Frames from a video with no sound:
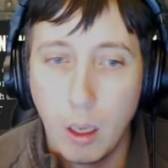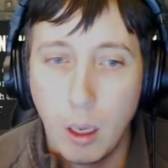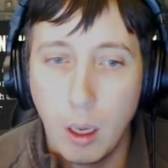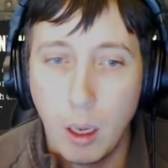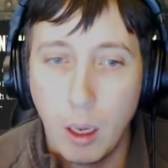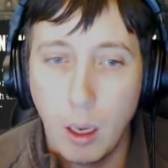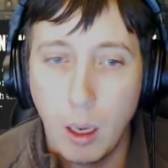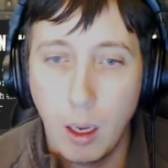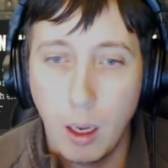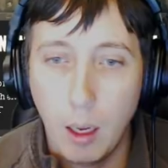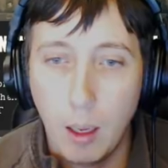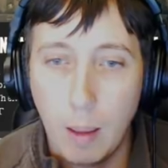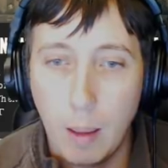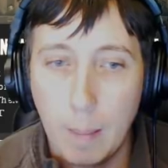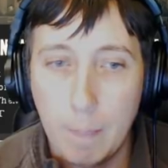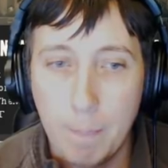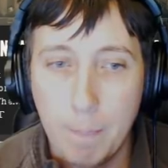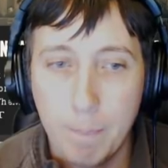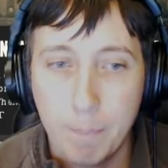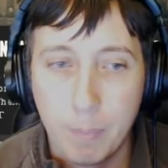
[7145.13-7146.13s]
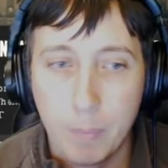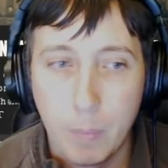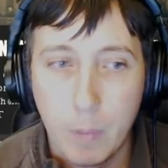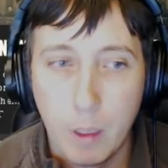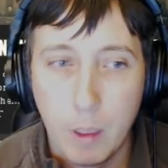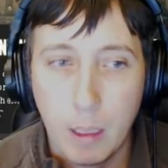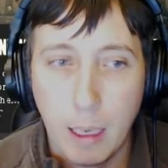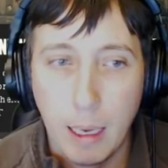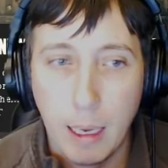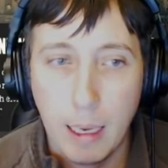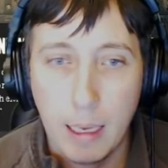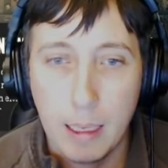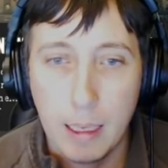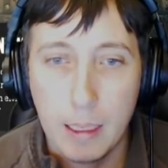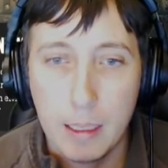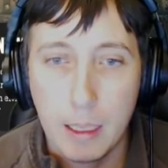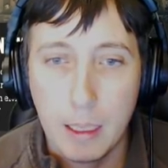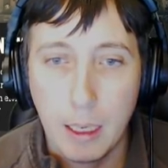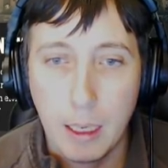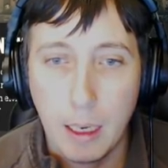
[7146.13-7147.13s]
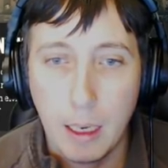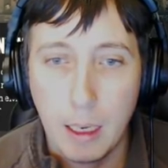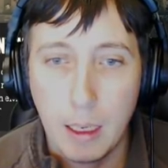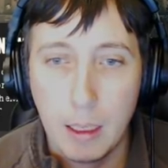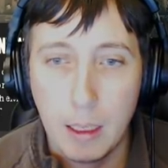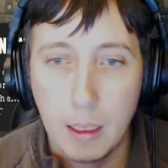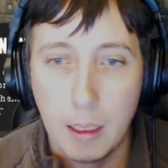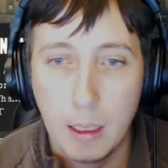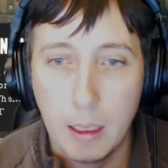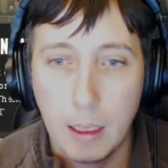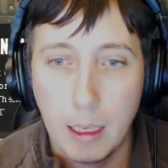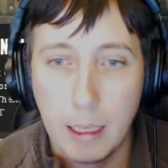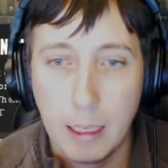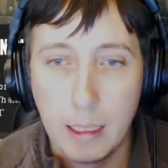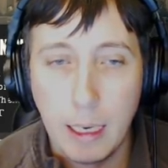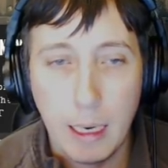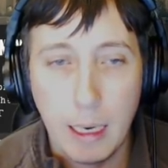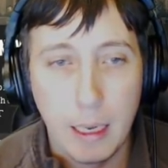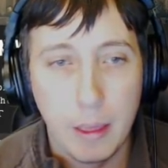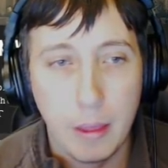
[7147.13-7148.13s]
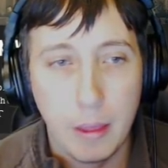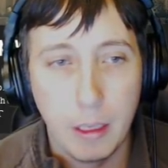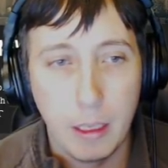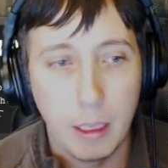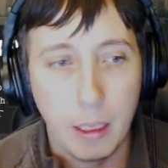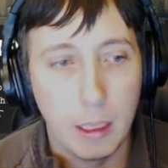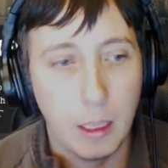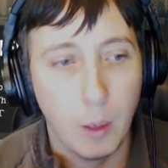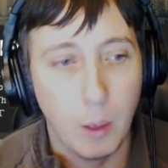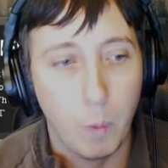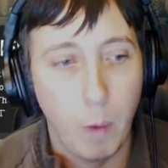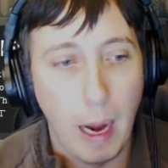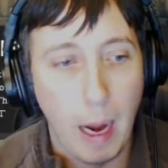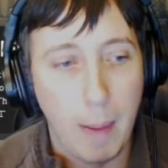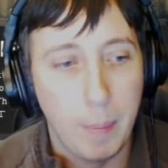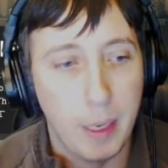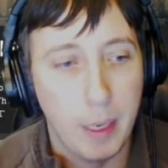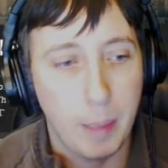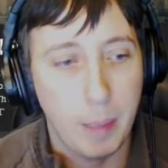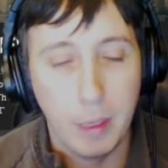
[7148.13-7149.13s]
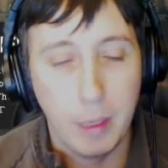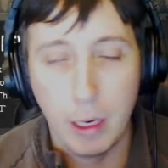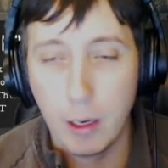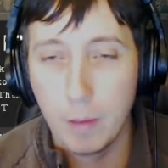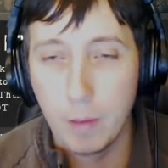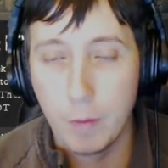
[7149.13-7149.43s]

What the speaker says: And yeah, I think I'm gonna wrap it up there.